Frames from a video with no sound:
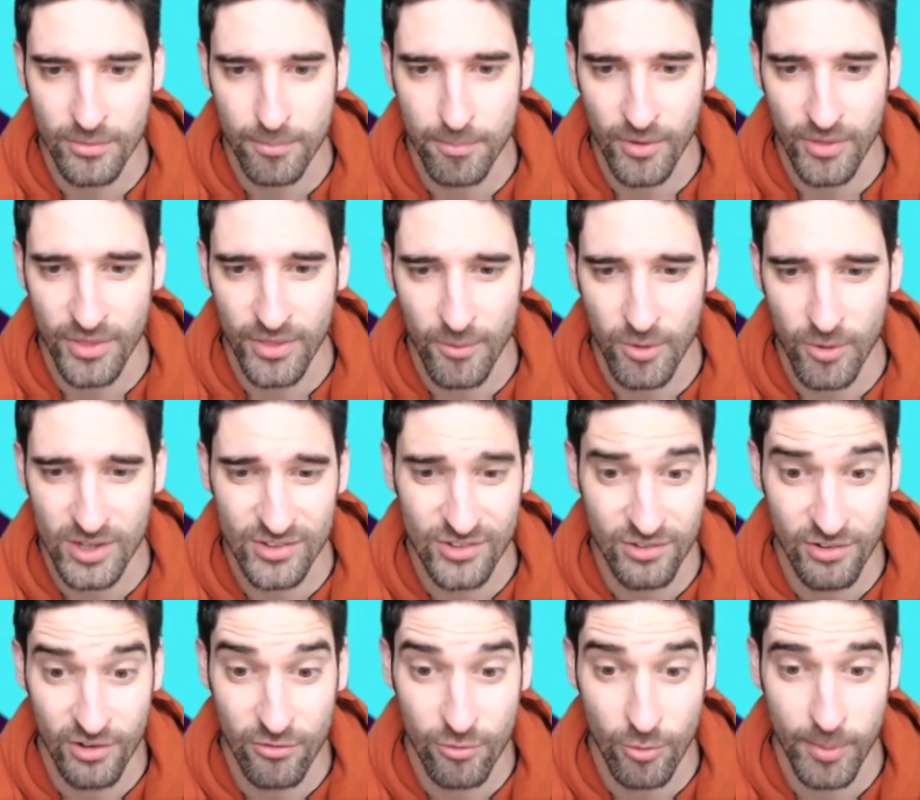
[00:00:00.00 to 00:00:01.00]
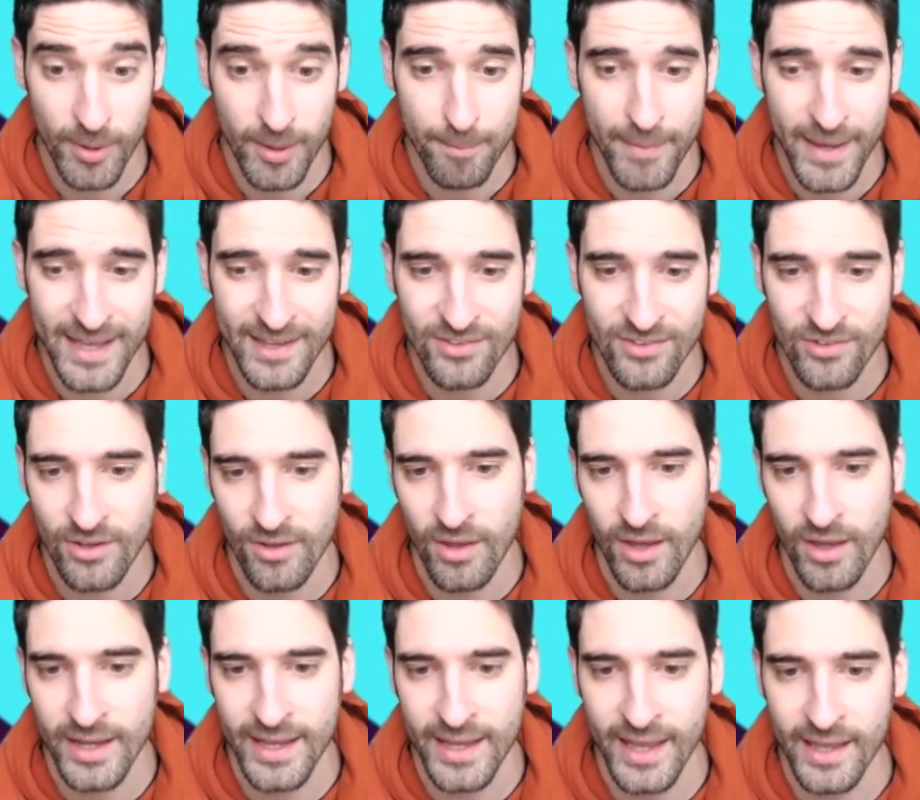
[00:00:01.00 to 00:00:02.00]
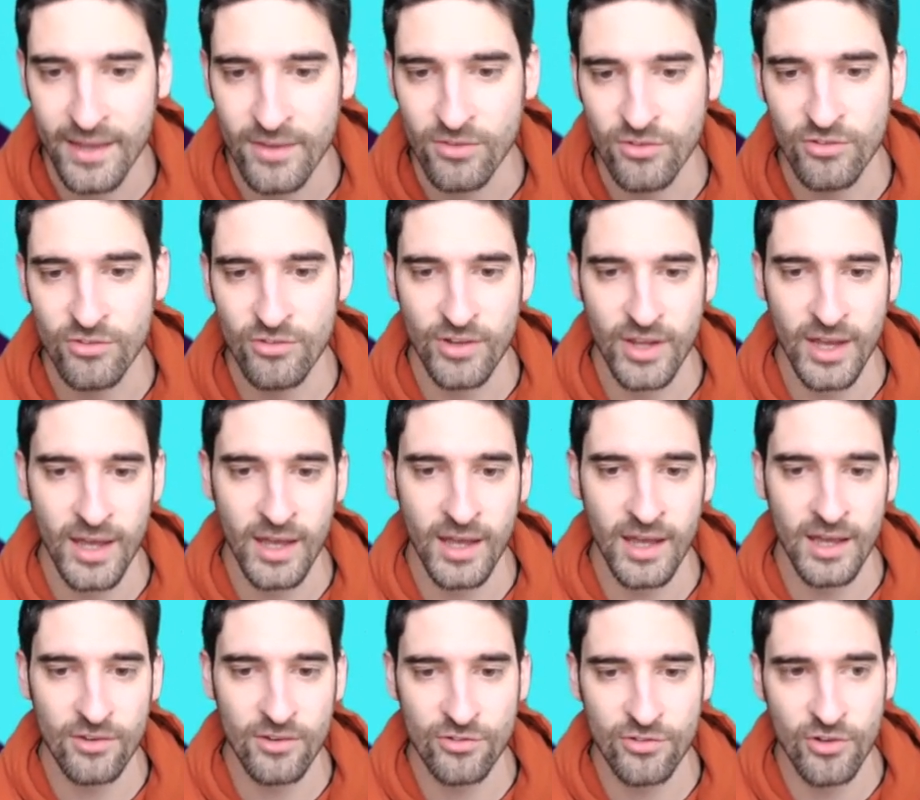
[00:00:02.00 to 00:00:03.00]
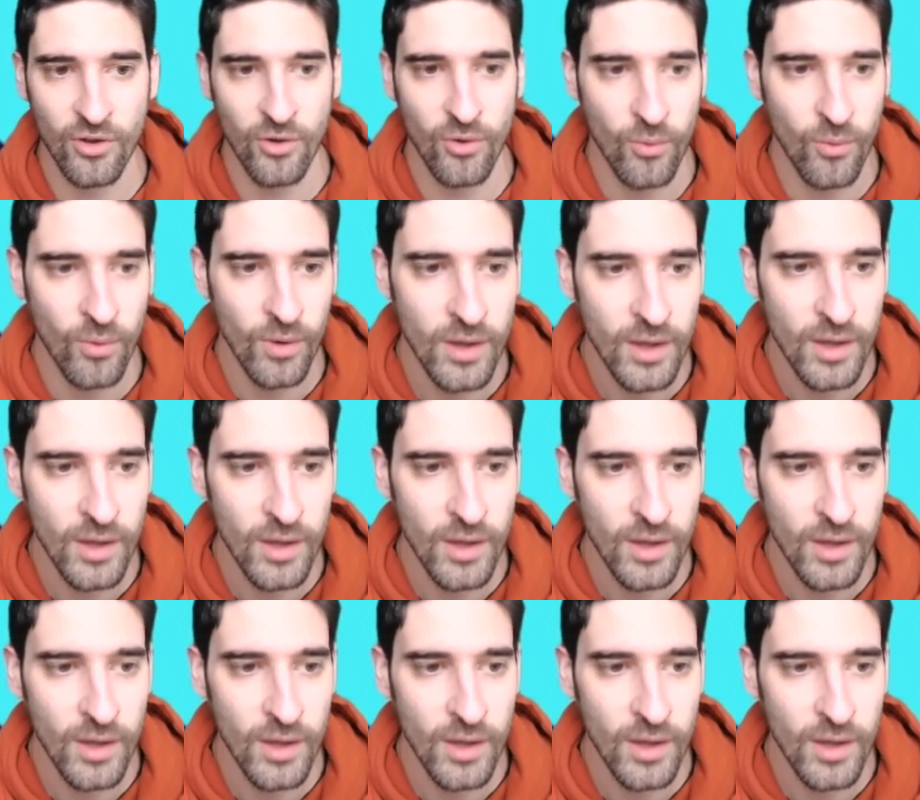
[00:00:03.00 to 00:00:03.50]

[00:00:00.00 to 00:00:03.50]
but they were considerably better against Arsenal.